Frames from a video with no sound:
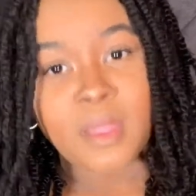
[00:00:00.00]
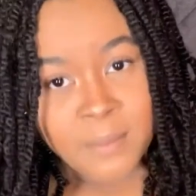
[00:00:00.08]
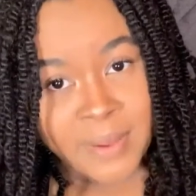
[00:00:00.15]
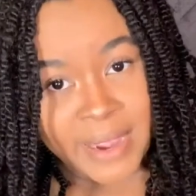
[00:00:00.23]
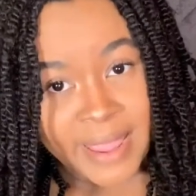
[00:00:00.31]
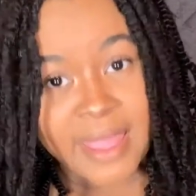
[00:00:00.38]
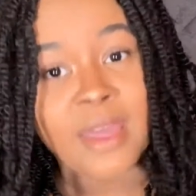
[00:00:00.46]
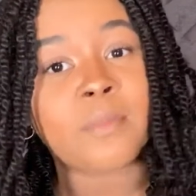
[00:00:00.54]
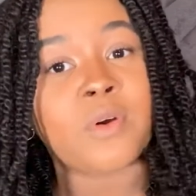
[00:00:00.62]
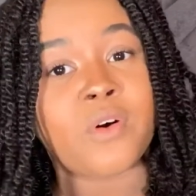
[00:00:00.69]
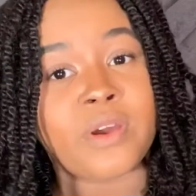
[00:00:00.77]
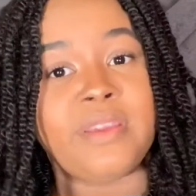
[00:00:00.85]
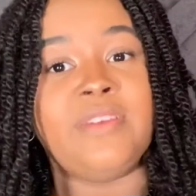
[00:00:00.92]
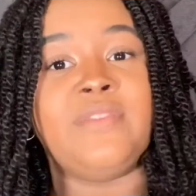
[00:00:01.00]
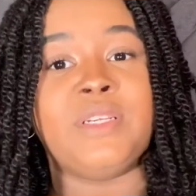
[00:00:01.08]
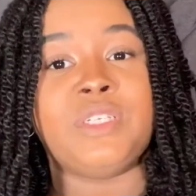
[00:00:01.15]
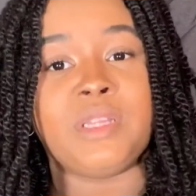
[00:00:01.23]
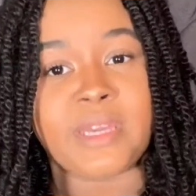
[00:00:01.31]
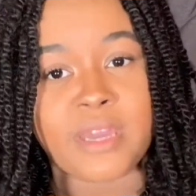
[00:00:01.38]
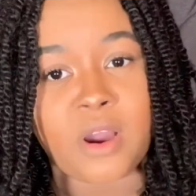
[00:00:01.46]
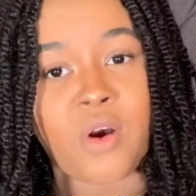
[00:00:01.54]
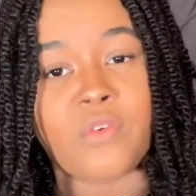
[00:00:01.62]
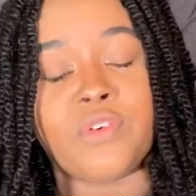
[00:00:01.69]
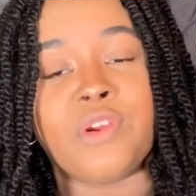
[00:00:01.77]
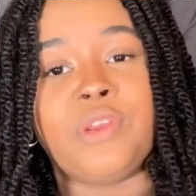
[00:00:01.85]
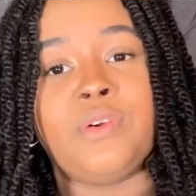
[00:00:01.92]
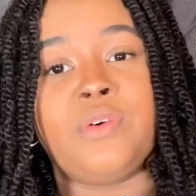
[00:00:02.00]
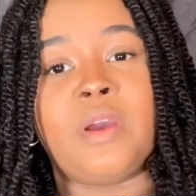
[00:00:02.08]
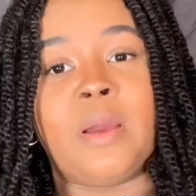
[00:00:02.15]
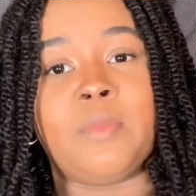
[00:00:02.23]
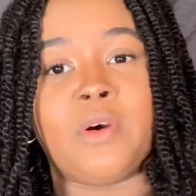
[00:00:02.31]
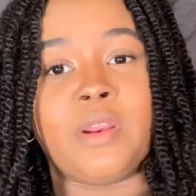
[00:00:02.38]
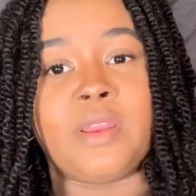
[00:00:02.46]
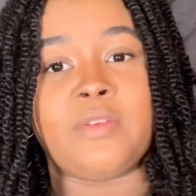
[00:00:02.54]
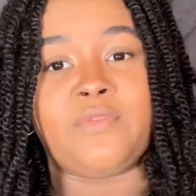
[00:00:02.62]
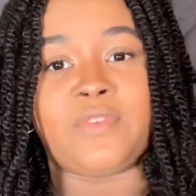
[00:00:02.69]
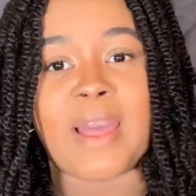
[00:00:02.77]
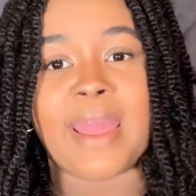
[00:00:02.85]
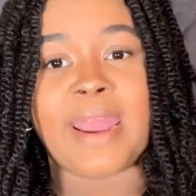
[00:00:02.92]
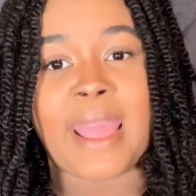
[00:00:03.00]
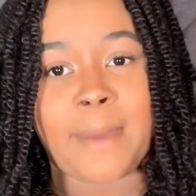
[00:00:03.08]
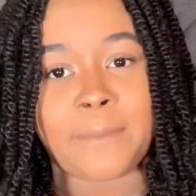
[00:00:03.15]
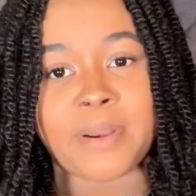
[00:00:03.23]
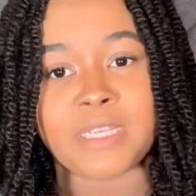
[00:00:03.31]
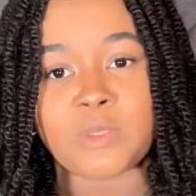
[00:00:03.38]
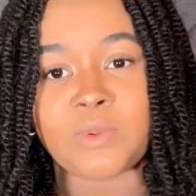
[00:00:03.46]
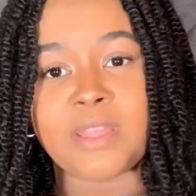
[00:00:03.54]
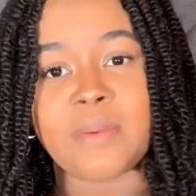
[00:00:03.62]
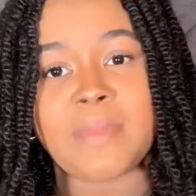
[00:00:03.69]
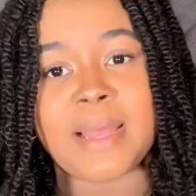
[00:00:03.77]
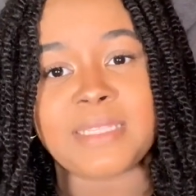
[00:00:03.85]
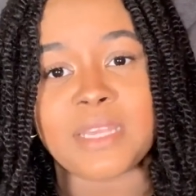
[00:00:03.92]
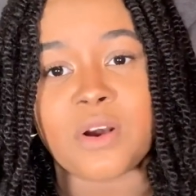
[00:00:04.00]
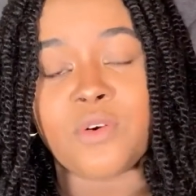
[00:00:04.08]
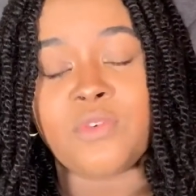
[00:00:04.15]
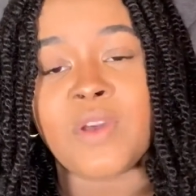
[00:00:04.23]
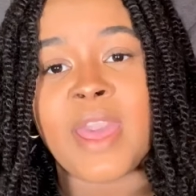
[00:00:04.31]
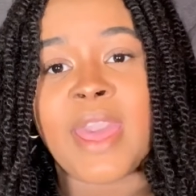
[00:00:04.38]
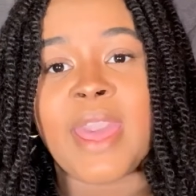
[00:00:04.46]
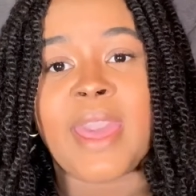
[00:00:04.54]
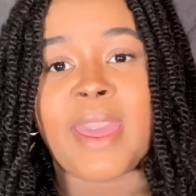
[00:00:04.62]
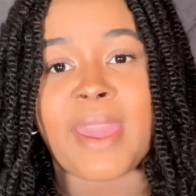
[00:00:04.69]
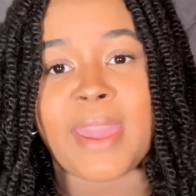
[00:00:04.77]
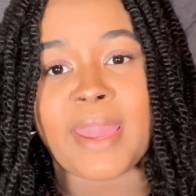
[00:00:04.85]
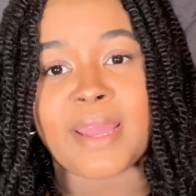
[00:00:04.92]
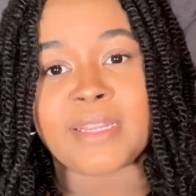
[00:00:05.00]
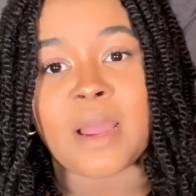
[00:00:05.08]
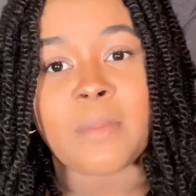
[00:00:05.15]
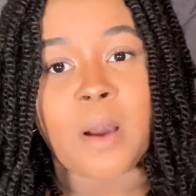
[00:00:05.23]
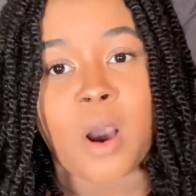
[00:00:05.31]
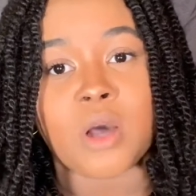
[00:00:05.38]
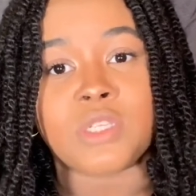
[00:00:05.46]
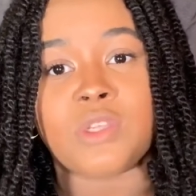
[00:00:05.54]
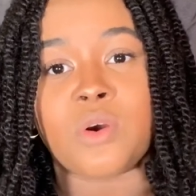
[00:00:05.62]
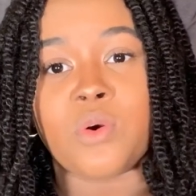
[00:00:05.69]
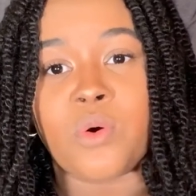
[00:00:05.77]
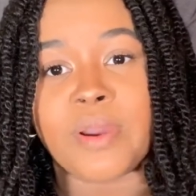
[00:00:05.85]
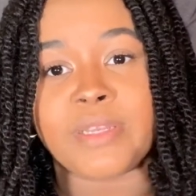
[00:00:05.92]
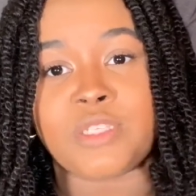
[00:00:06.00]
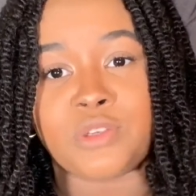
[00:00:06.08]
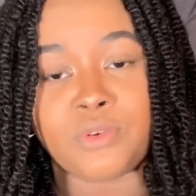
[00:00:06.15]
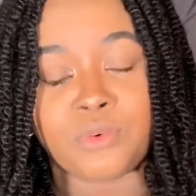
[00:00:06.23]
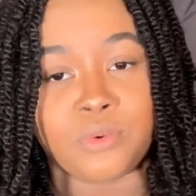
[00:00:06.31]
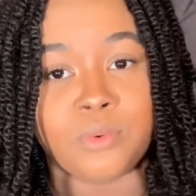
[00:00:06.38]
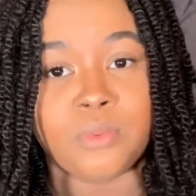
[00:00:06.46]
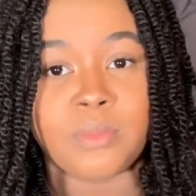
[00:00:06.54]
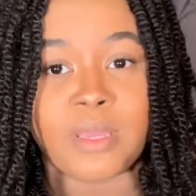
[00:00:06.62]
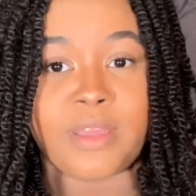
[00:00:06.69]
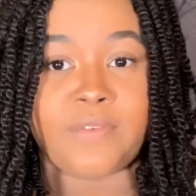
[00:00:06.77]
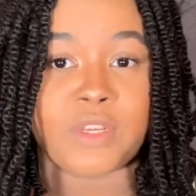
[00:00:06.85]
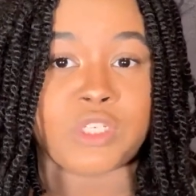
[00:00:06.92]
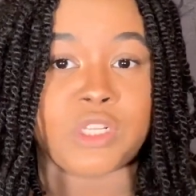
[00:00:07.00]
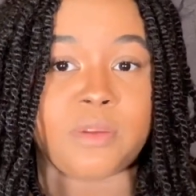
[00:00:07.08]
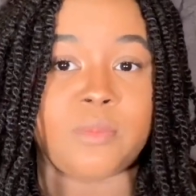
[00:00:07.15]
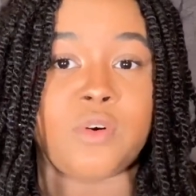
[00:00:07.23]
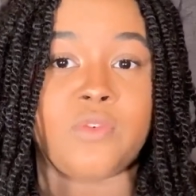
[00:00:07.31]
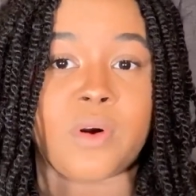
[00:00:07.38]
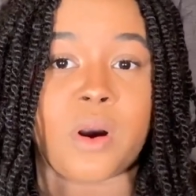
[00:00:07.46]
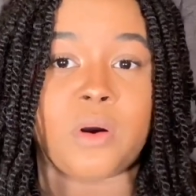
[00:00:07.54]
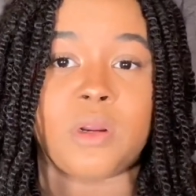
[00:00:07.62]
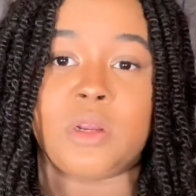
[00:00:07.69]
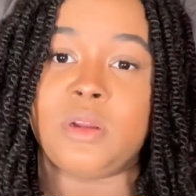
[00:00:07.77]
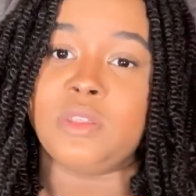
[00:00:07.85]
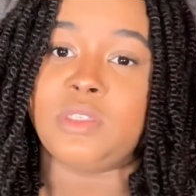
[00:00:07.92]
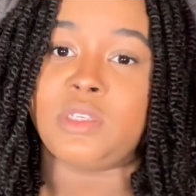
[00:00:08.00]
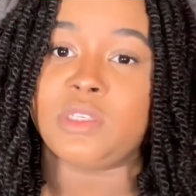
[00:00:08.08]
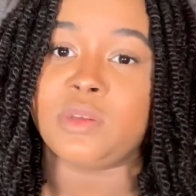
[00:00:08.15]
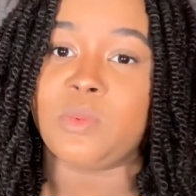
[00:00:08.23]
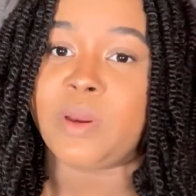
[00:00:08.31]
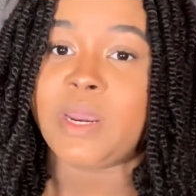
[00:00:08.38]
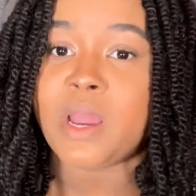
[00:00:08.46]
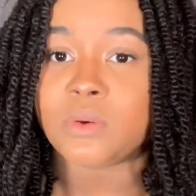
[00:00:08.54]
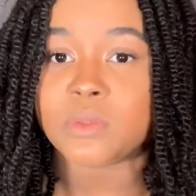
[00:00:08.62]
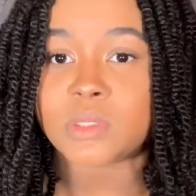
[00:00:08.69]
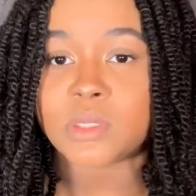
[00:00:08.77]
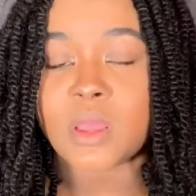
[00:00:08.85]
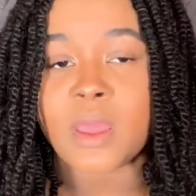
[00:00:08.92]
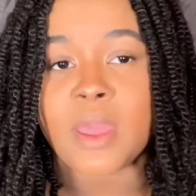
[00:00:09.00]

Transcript: But I am going to eventually get over you. I'm going to find happiness within myself. And I'm also going to eventually move on to someone else.